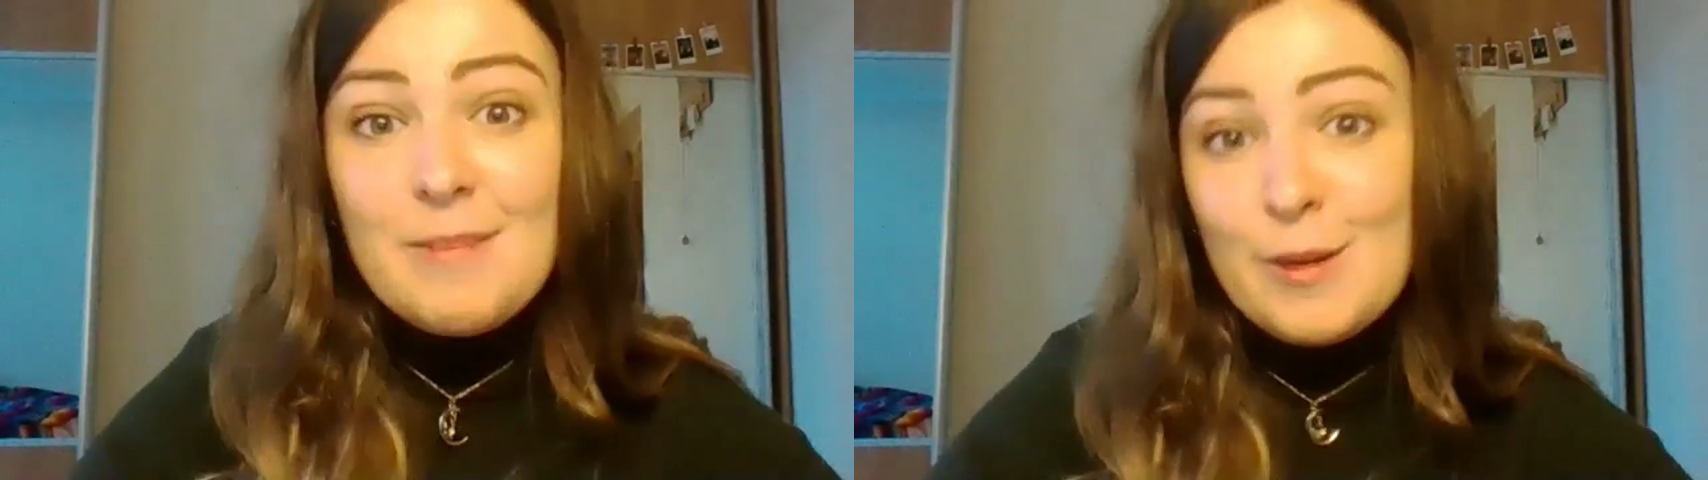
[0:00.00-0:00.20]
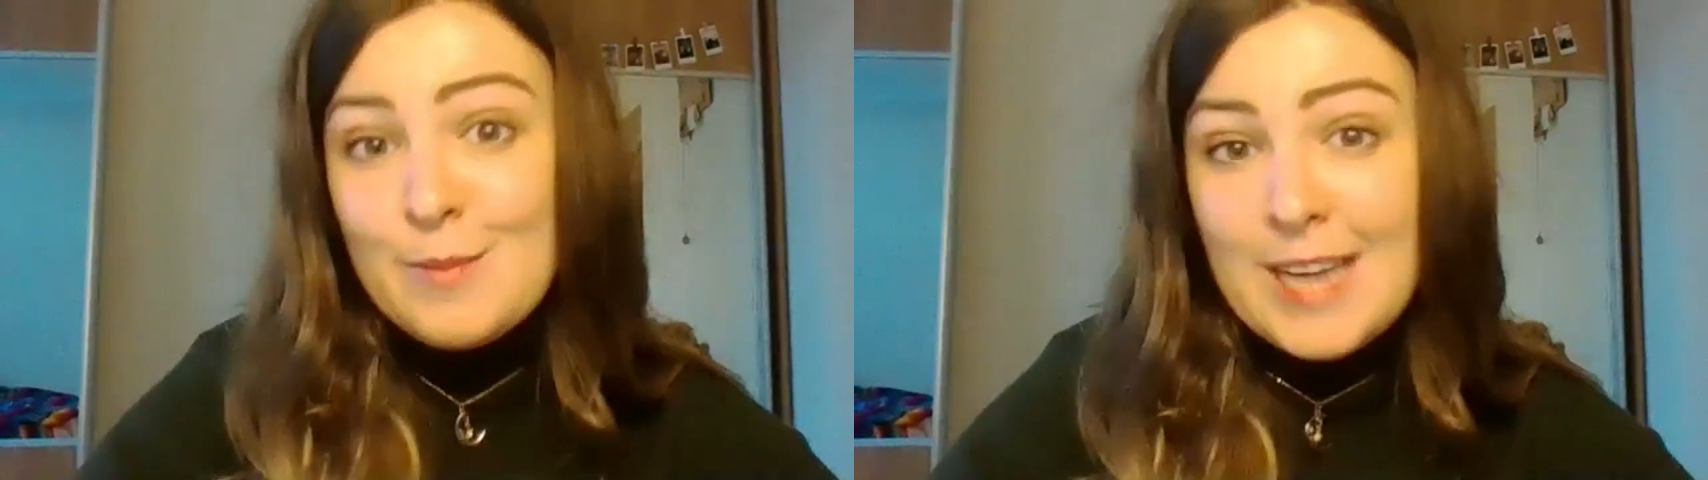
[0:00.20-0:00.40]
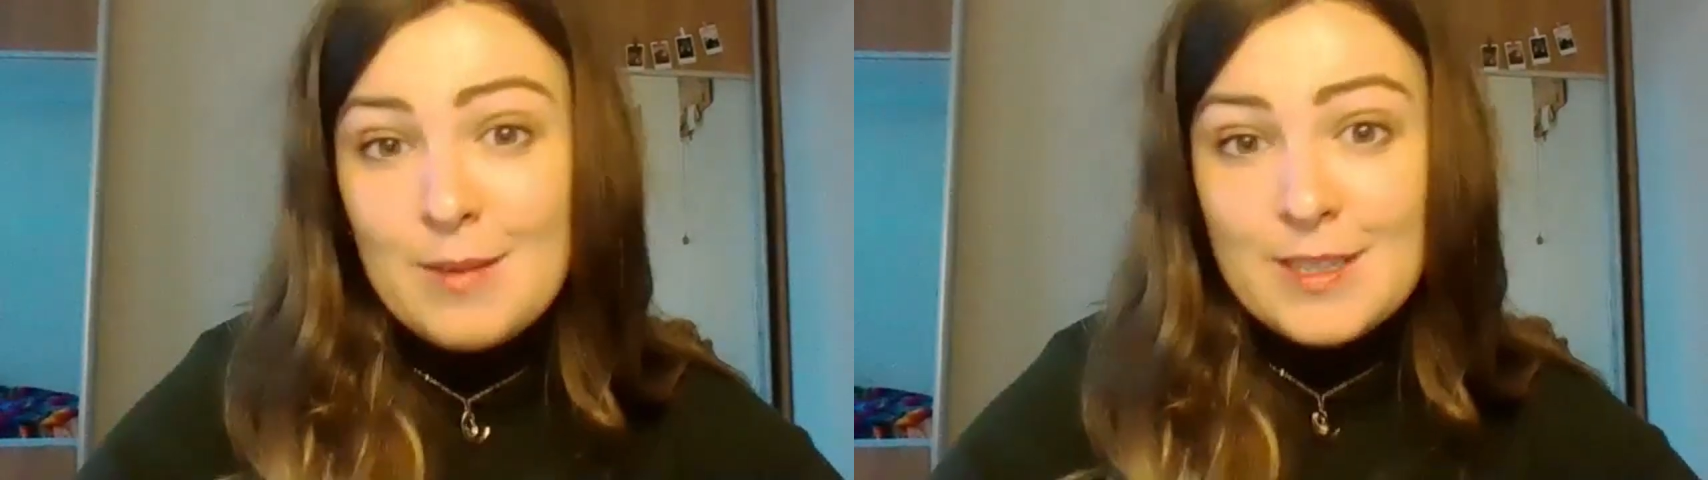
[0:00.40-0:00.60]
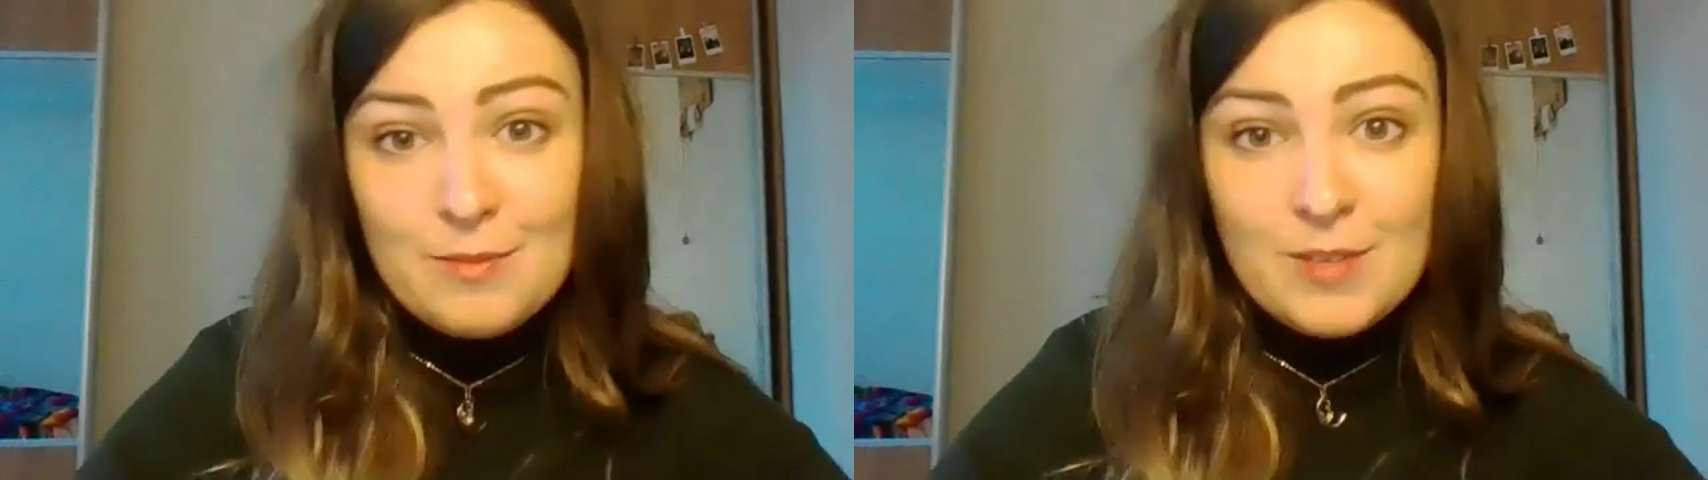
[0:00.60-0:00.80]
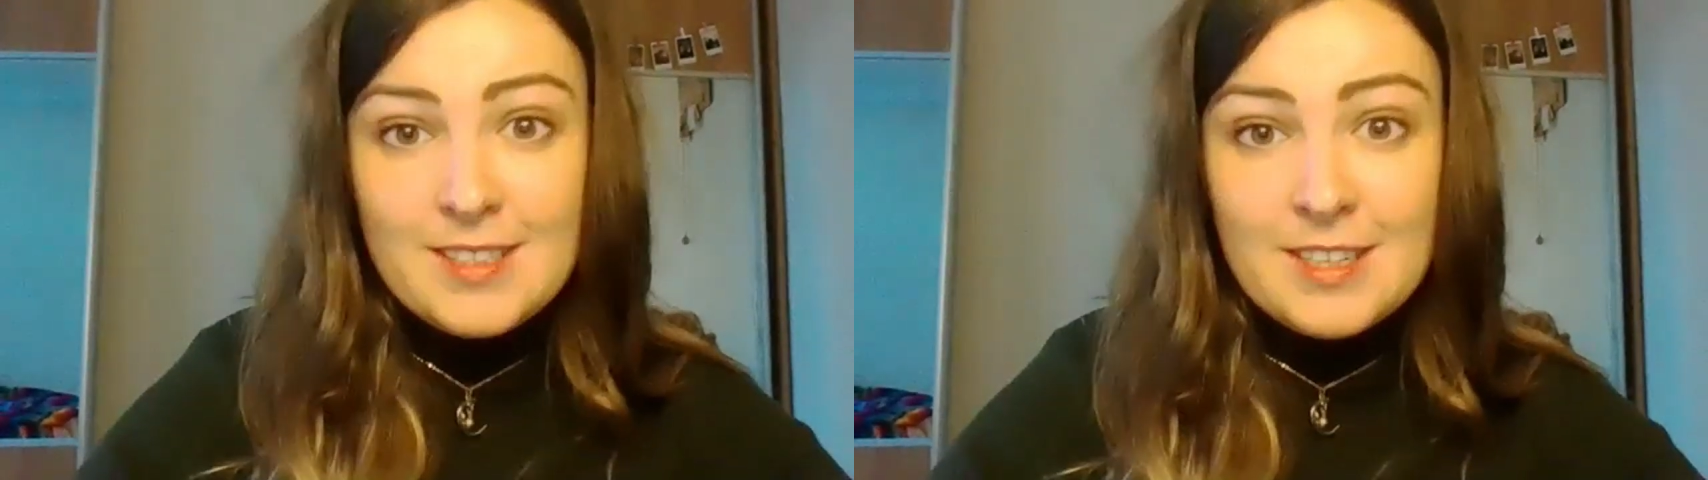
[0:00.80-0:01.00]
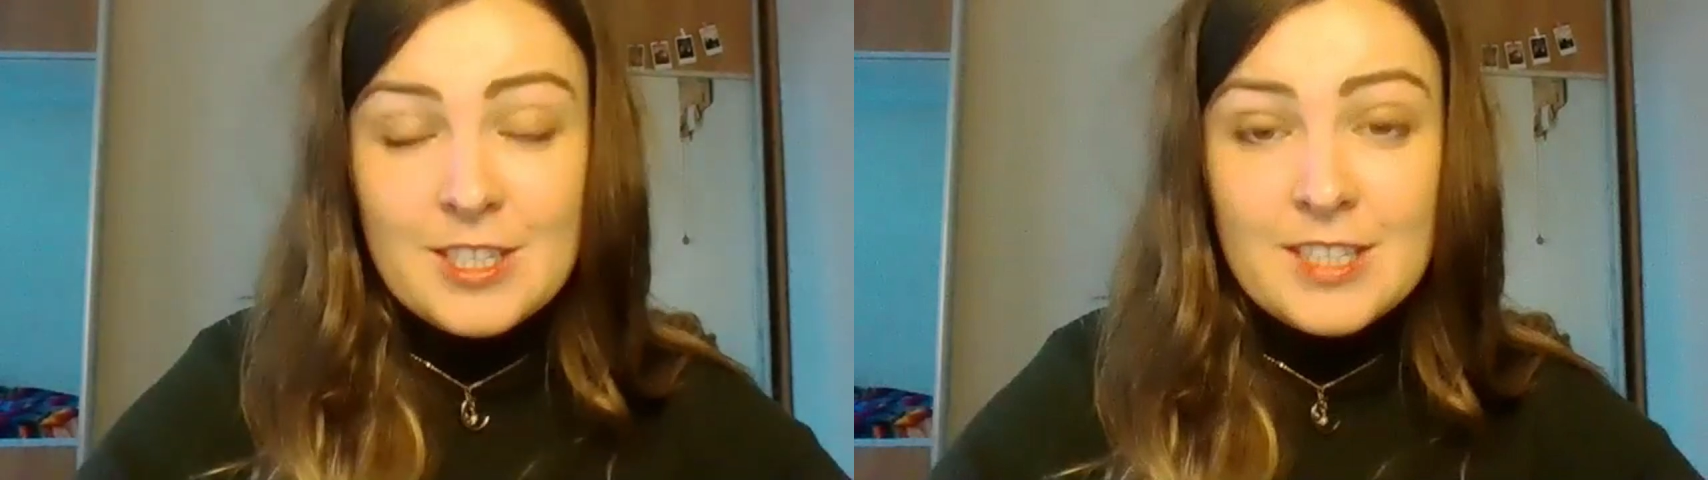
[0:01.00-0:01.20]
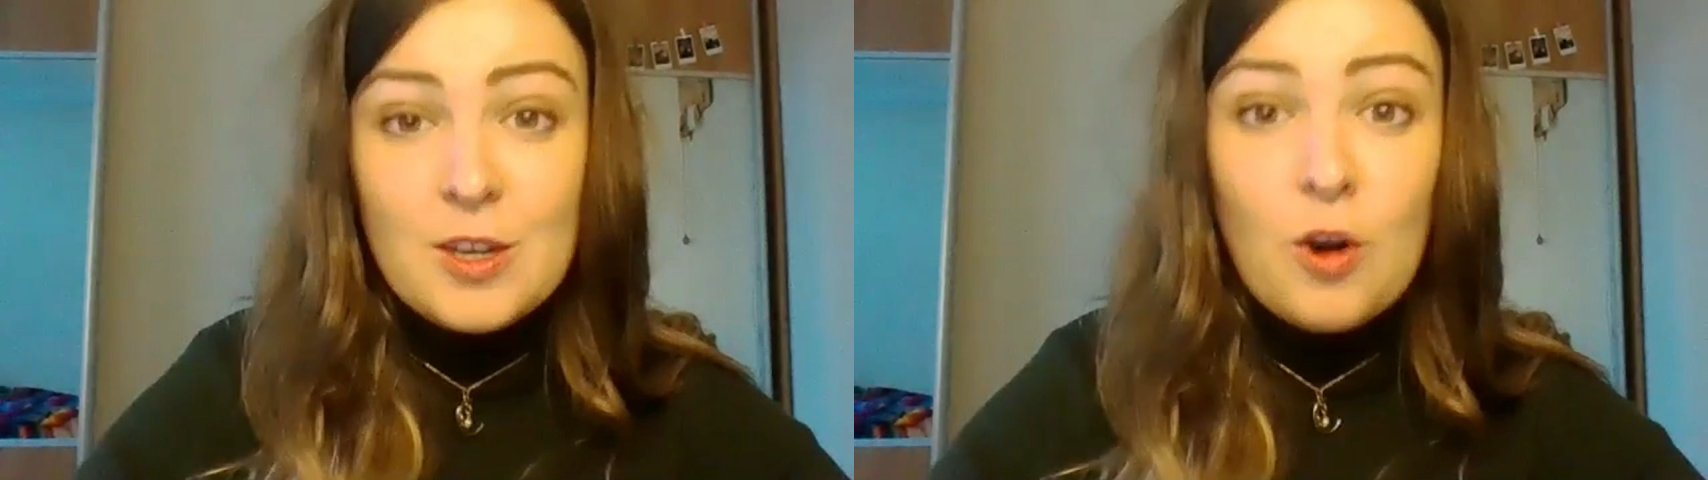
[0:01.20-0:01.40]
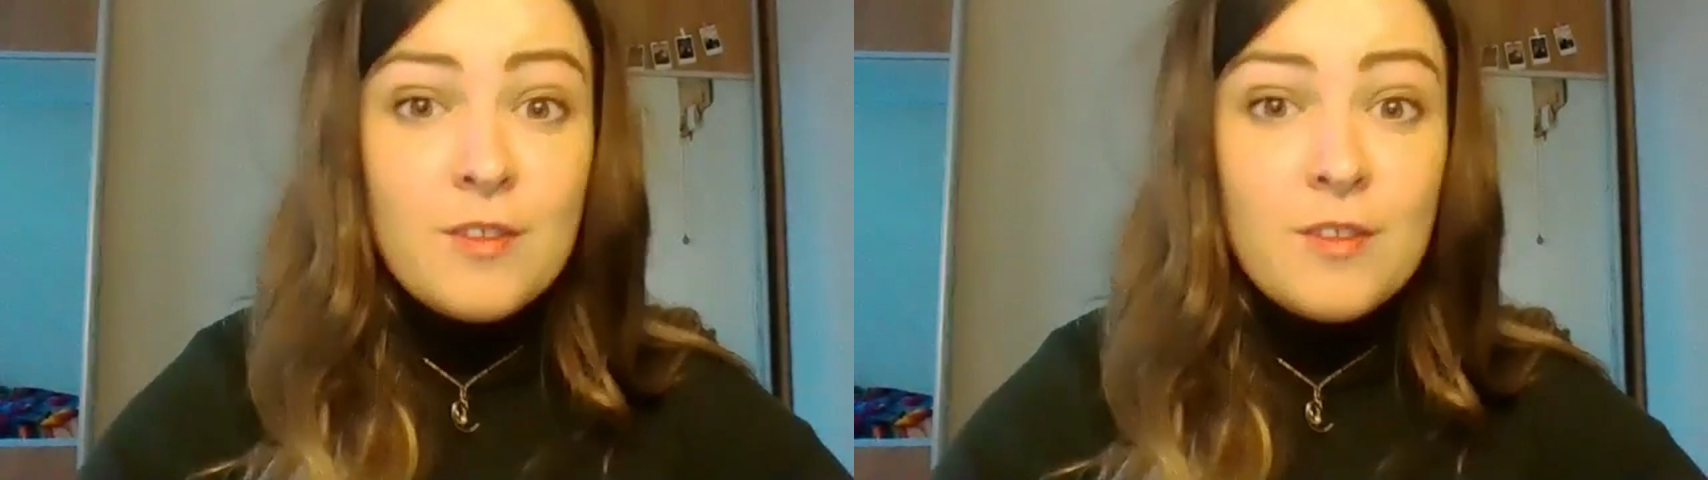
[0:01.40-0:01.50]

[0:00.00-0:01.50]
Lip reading: immunometabolism researchers